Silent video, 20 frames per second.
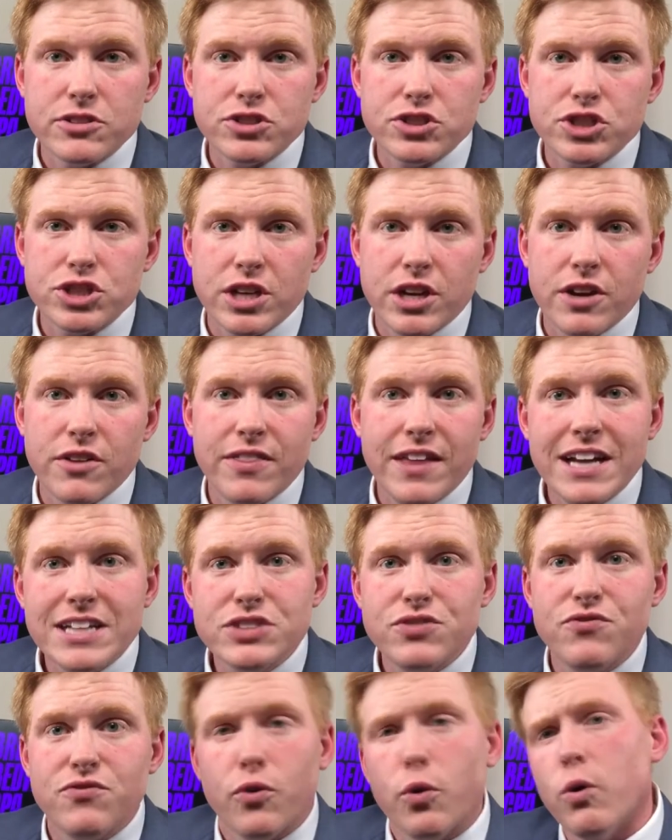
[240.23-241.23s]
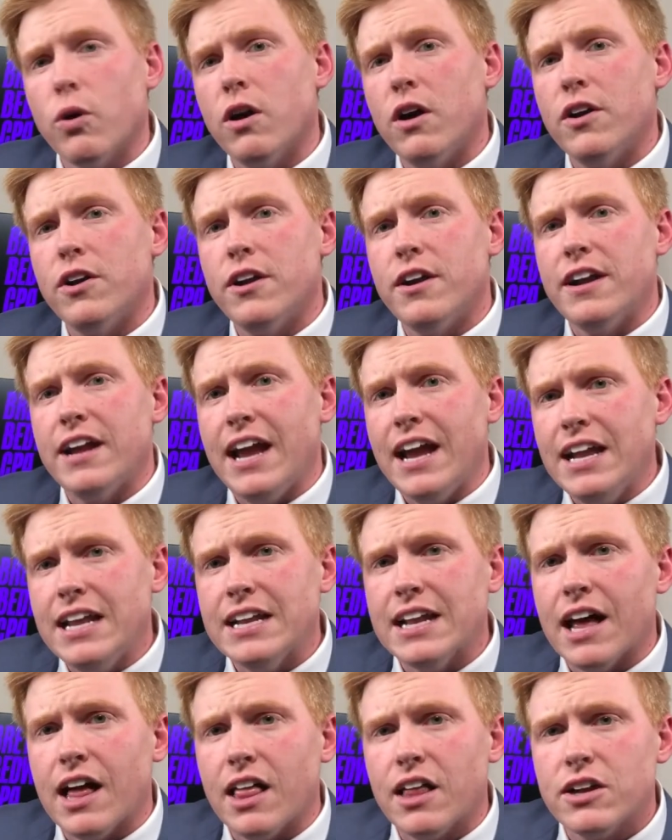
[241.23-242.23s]
a share, that's
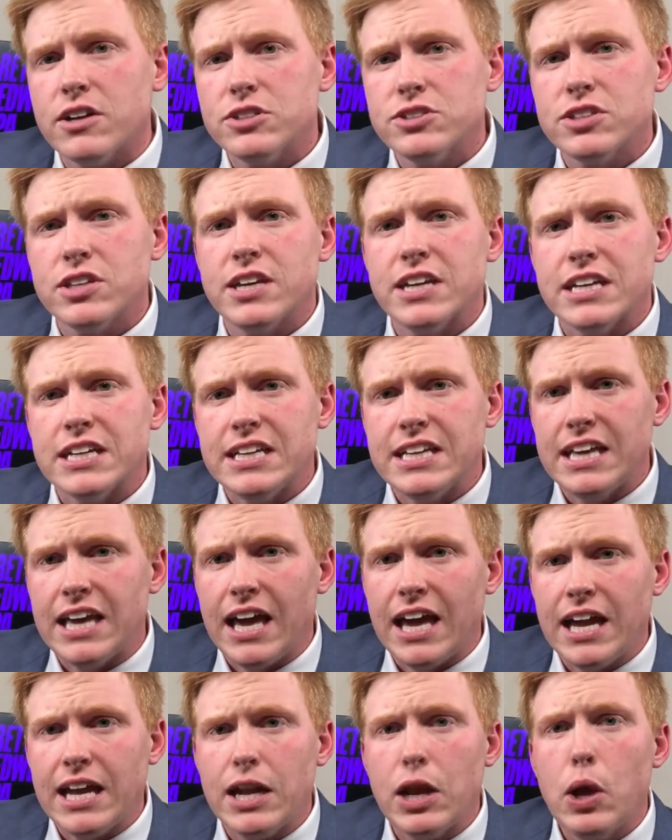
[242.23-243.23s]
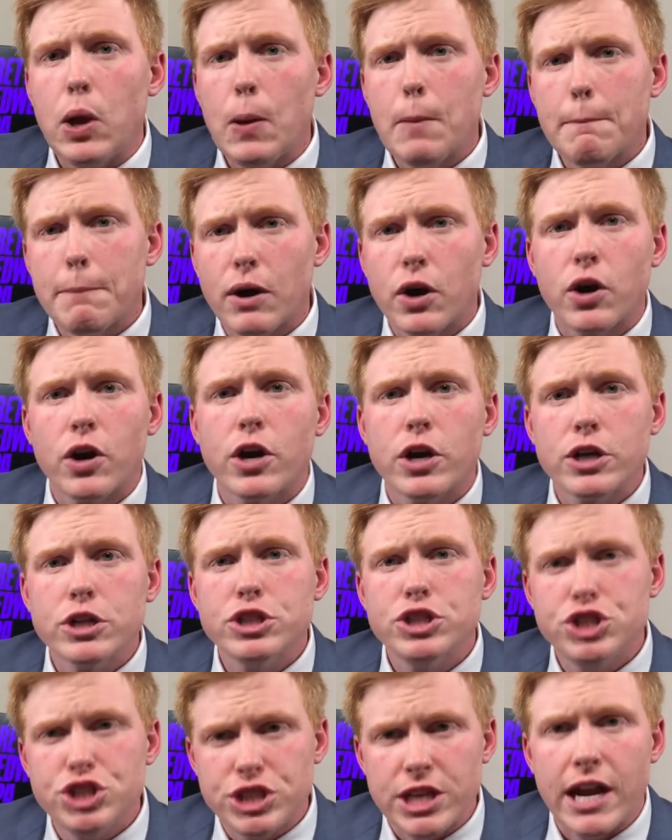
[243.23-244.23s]
$480 in gain per
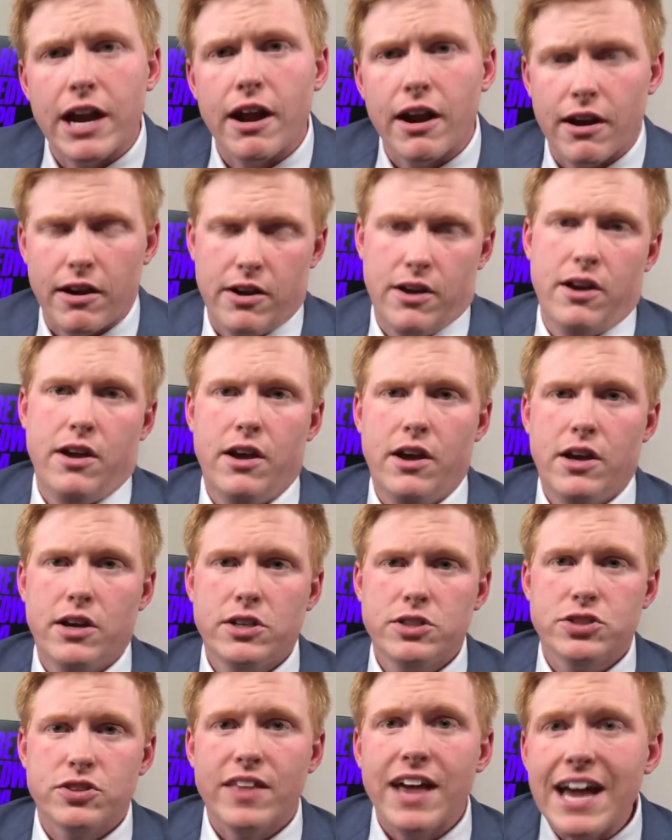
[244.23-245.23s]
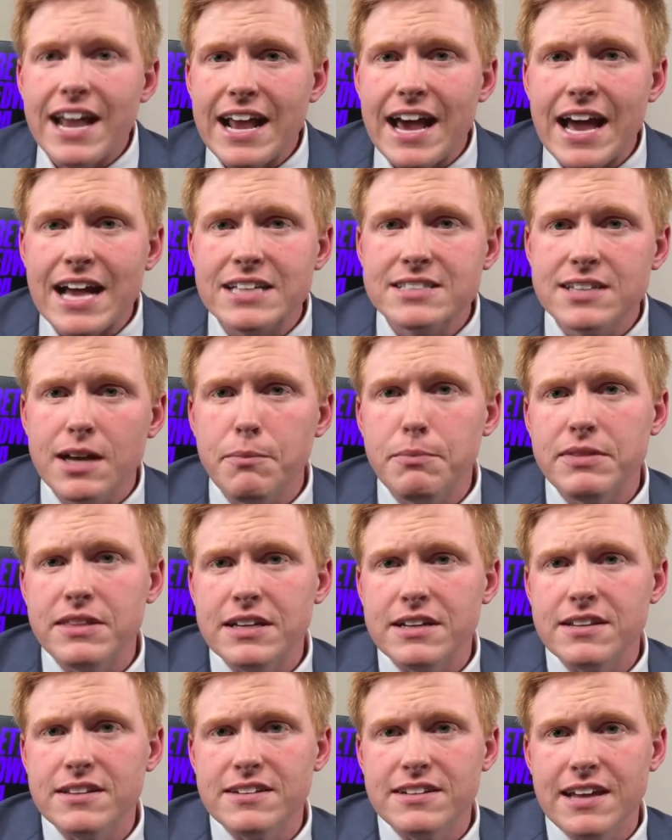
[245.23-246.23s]
share. So that adds up at the
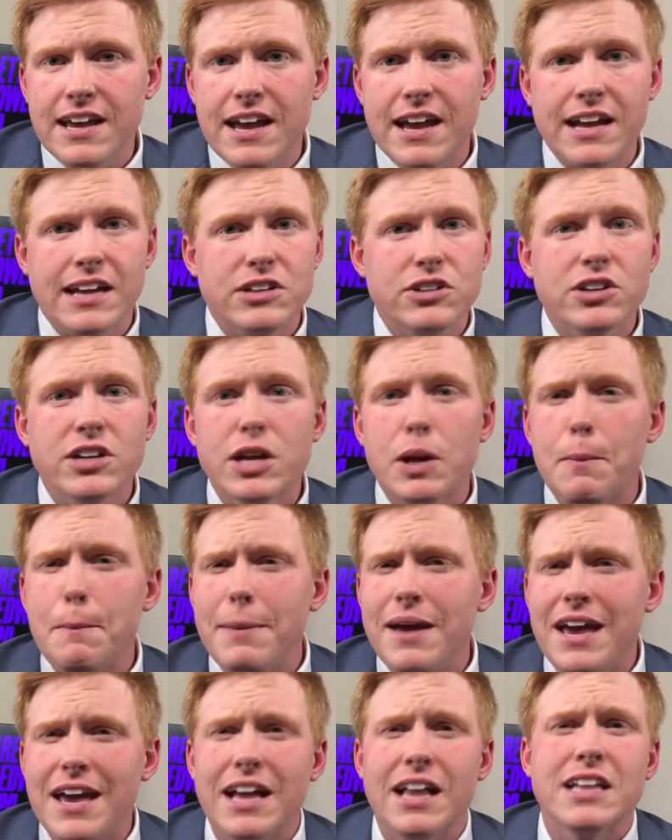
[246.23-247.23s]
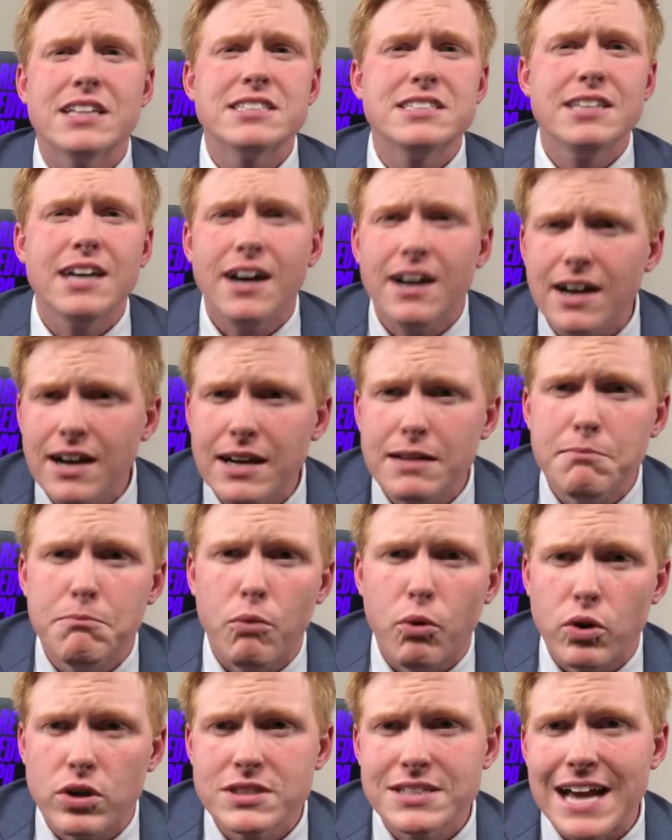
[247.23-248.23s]
end of the day, and you're going to pay a ton
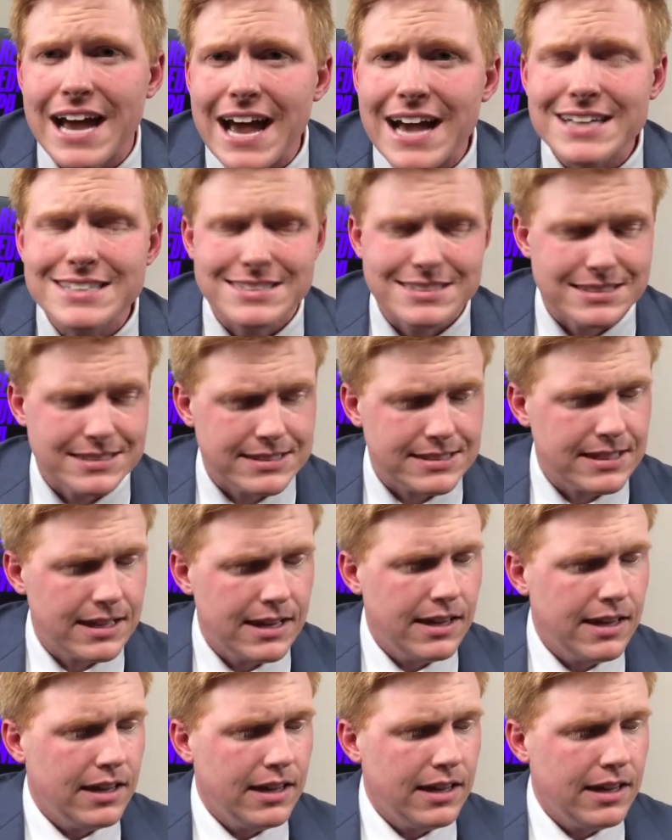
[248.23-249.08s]
more taxes.